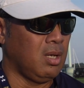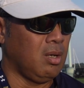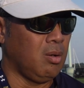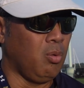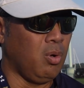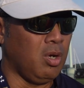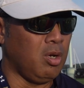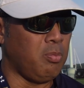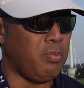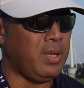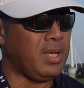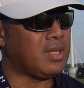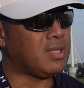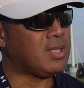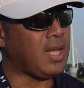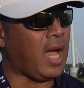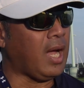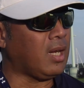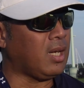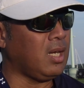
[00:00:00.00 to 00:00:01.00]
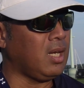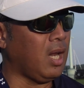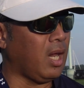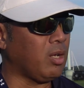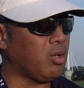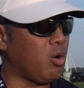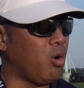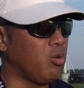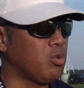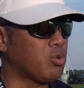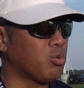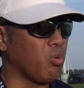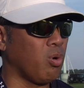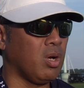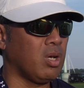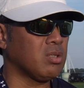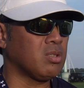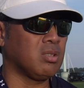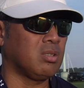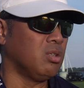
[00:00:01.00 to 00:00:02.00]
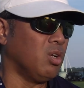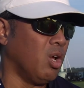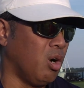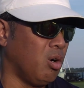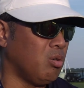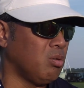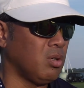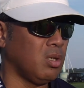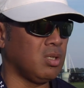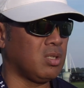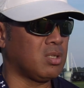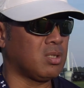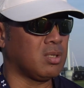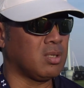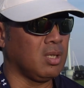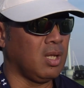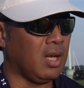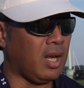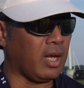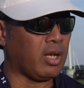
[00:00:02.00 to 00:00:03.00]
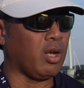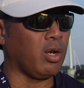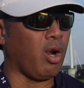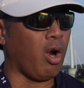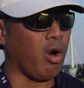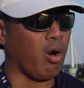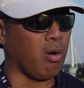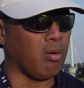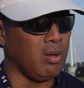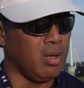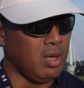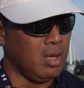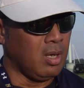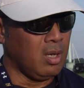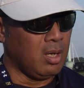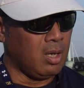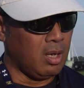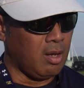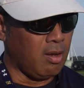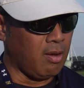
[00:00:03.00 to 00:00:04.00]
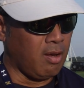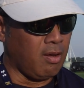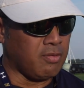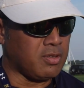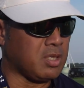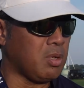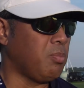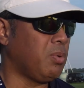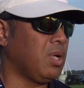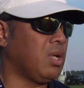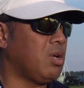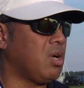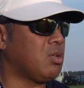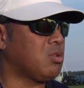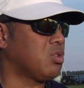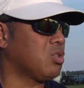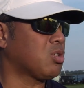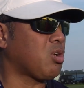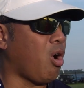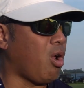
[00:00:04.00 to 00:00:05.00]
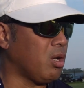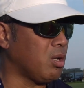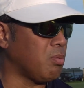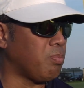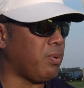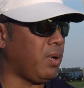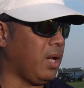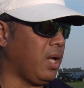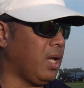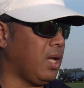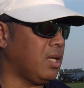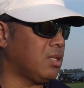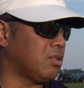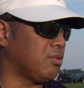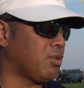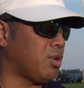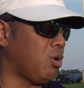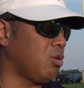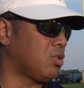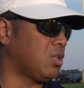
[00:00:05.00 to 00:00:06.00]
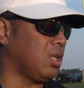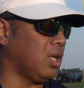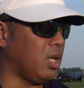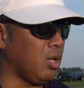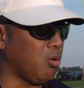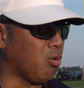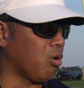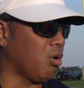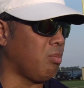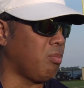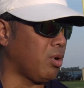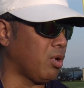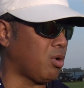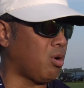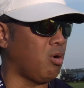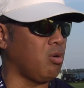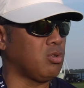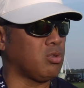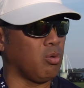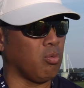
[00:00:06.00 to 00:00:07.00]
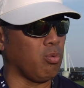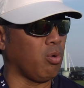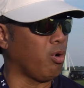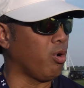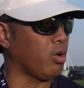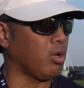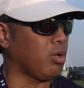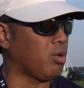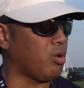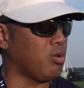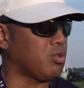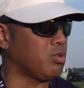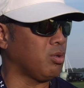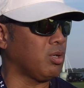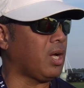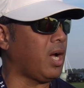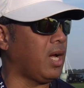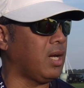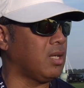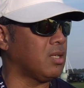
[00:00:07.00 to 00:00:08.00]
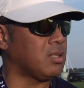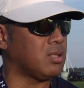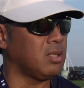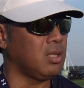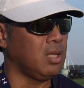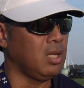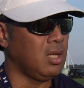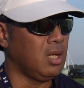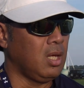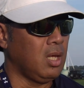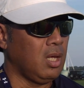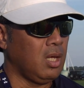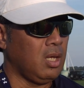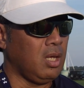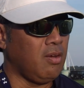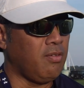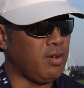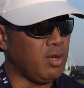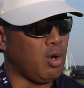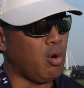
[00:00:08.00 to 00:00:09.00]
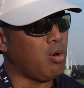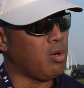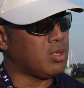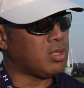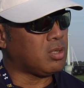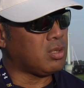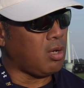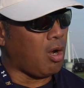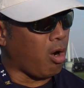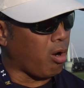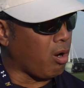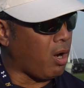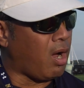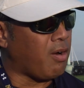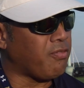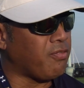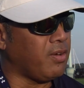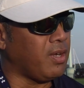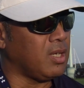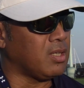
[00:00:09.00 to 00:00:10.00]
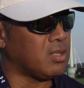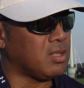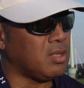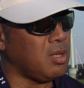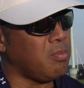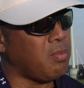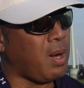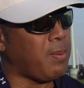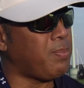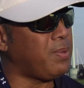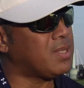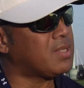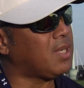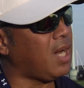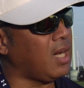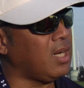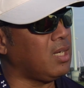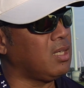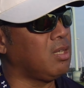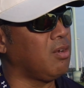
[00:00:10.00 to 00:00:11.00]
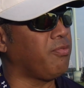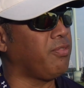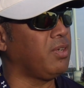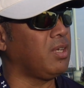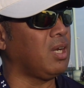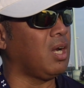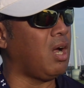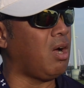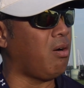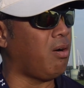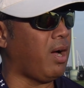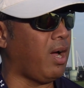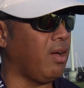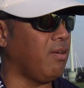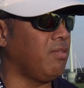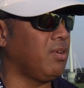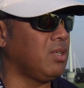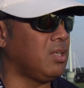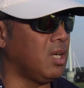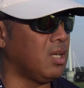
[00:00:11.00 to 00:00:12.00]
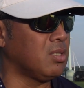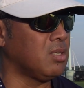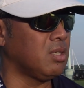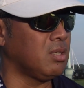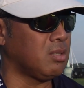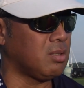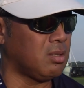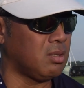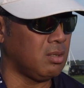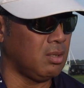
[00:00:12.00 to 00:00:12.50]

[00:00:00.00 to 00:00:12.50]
Will it be exactly like Coach Russ? No. It's like on our if somebody else was calling plays, or Coach Ingram or Coach O'Rourke or Coach Urquidis, even though it's our offense, it might be slightly different than how Ivan does it.